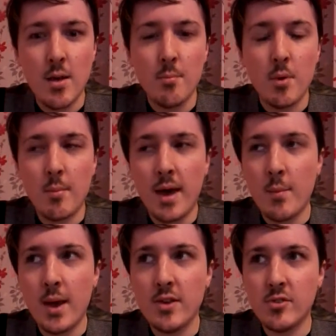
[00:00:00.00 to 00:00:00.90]
but my
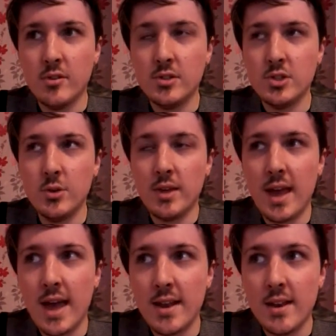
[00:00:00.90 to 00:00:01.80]
Waitrose, you
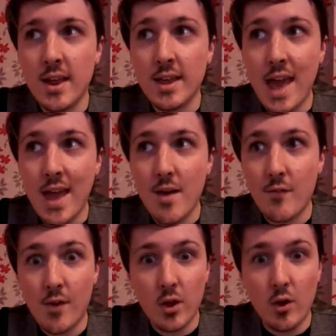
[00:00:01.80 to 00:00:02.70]
can get
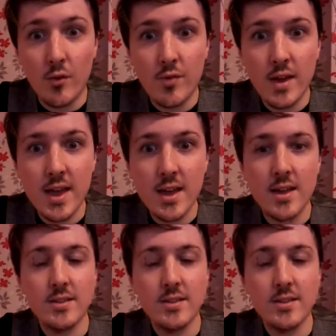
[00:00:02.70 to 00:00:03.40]
free coffee.